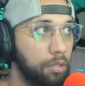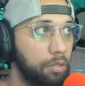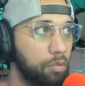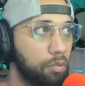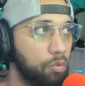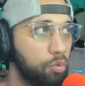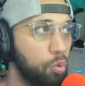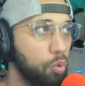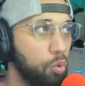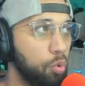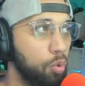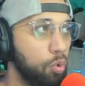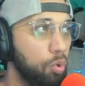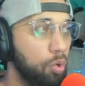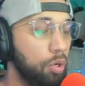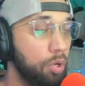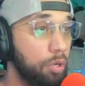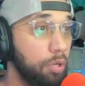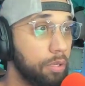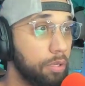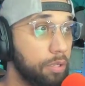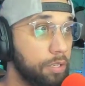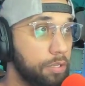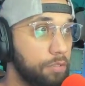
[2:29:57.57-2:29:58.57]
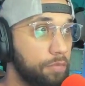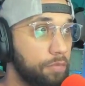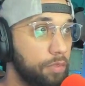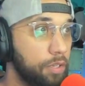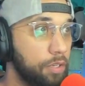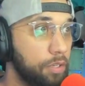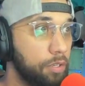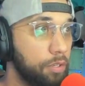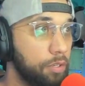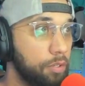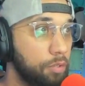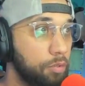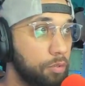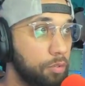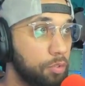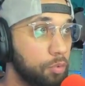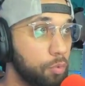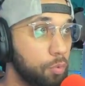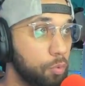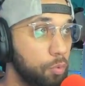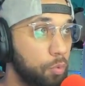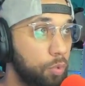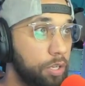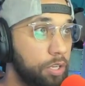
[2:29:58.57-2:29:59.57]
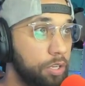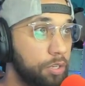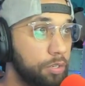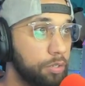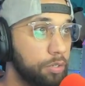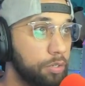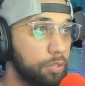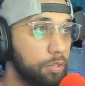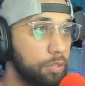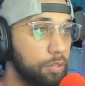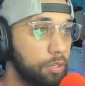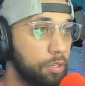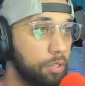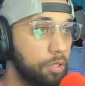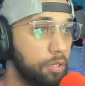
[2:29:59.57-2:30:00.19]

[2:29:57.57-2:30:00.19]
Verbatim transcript: Ooh, this feels weird.